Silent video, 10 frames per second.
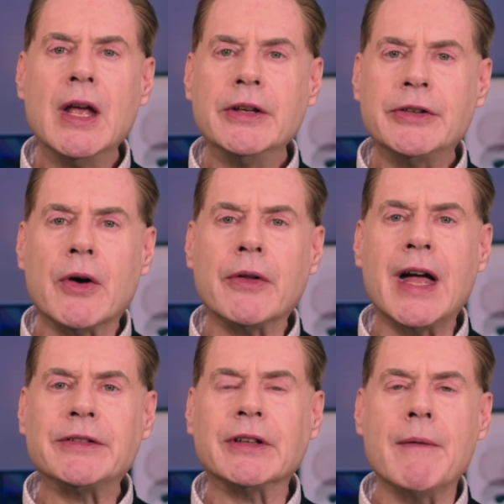So
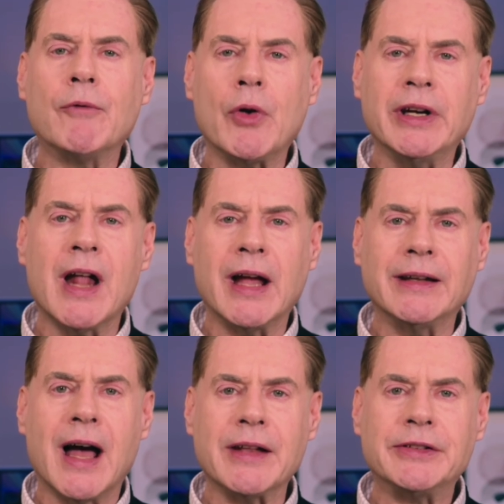that's
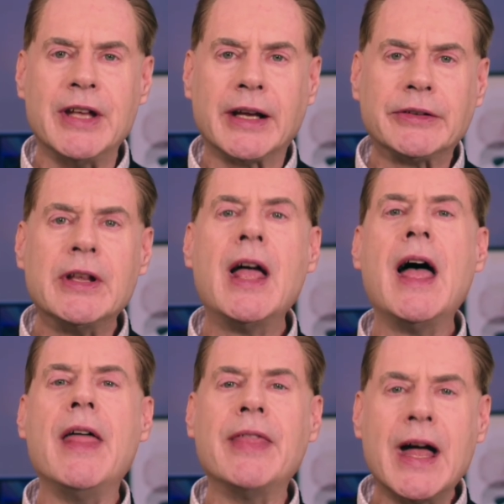1149.6,
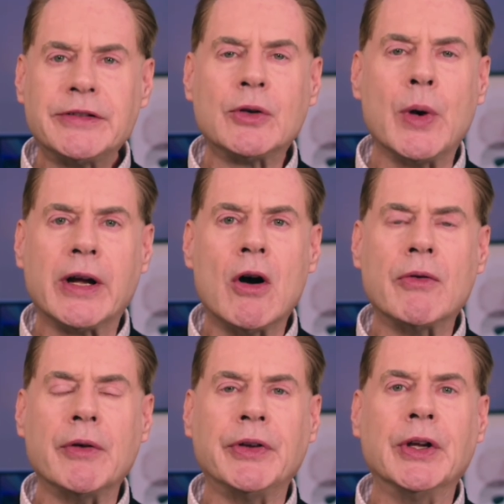and that's a quick
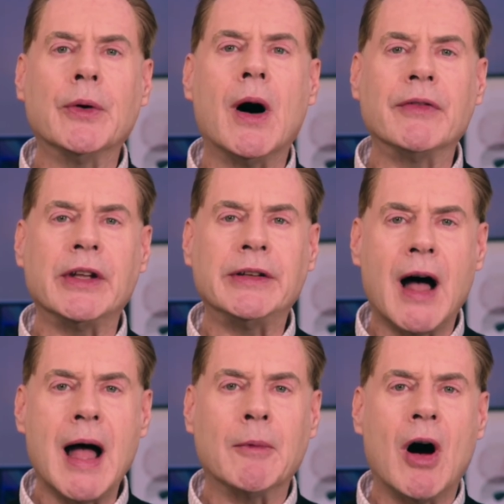overview of the
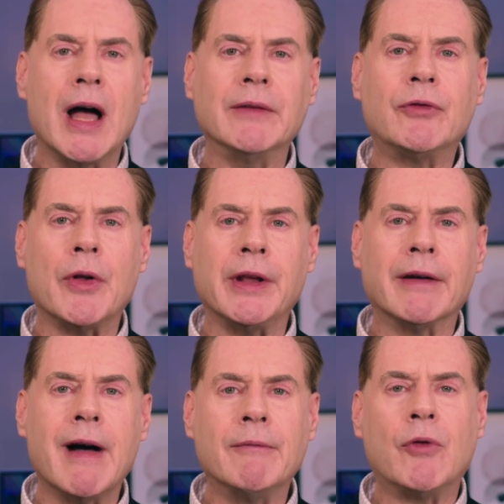timeline for the
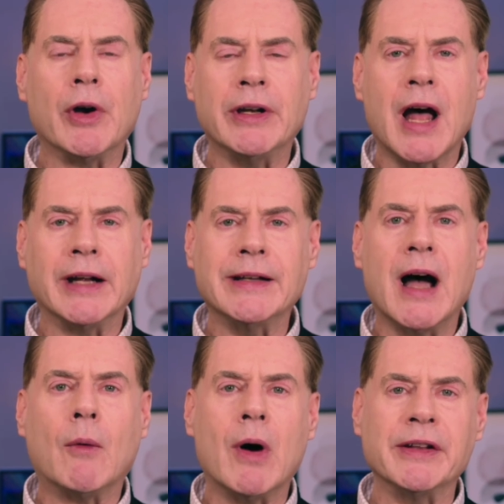
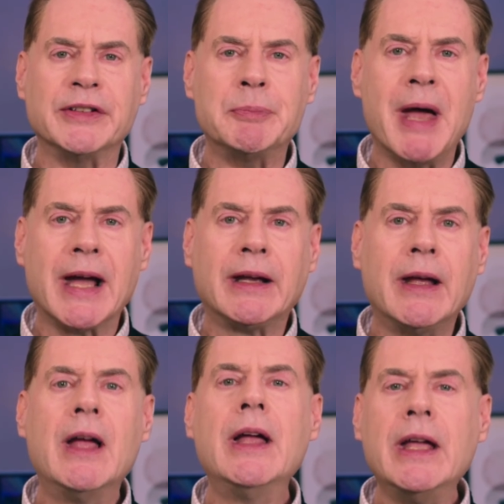1149.1 spec.
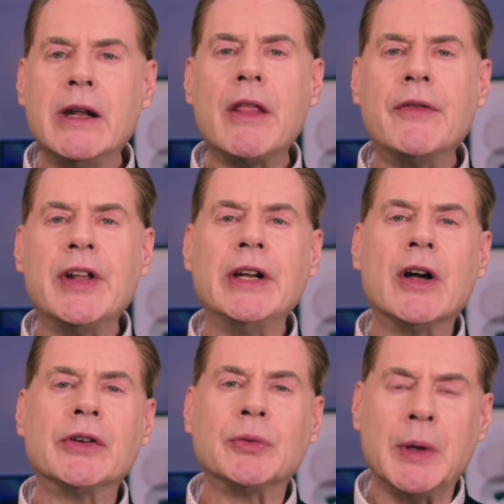In other
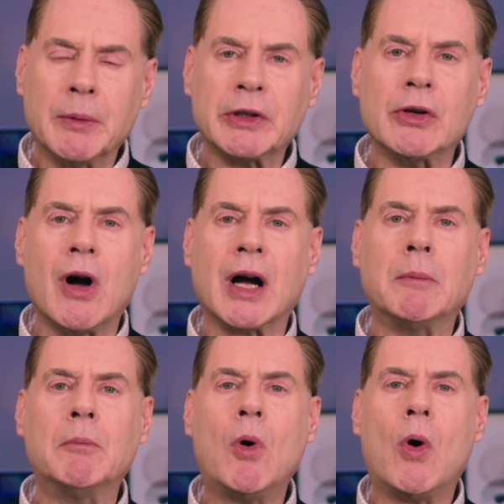videos, we will talk
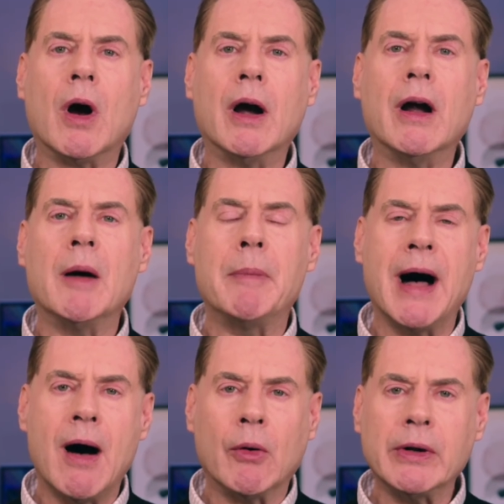more
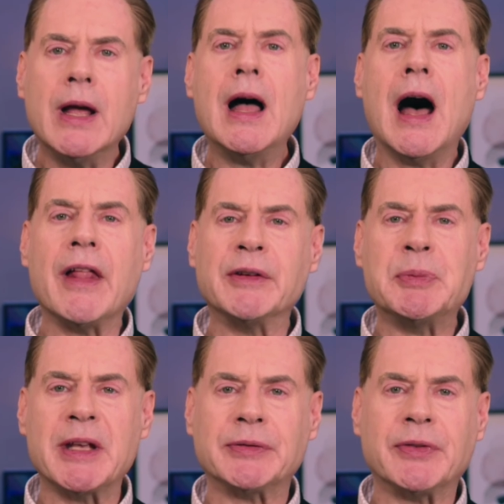about how the
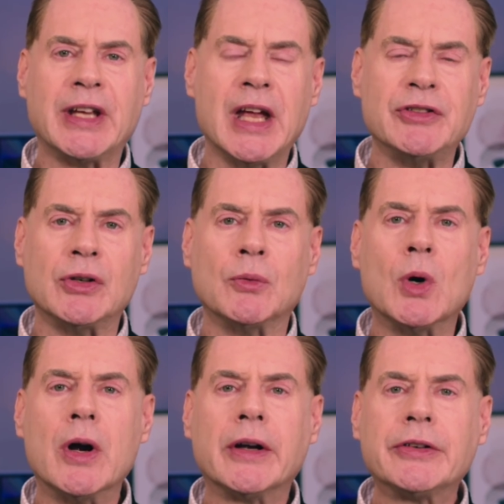specification
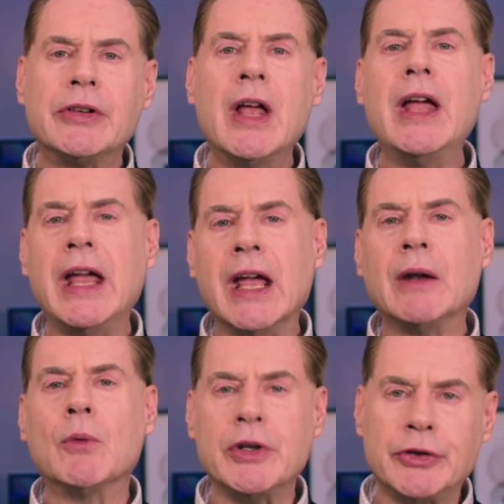works
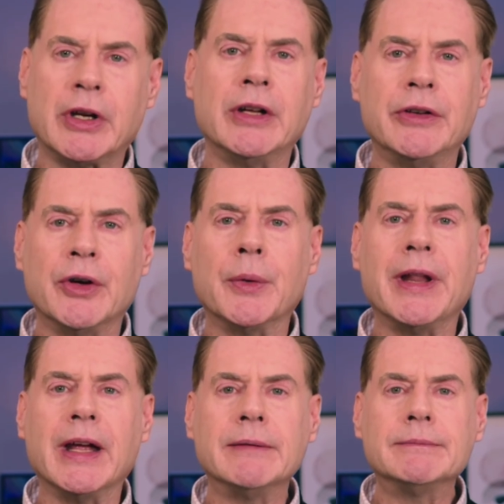and what you can do with it.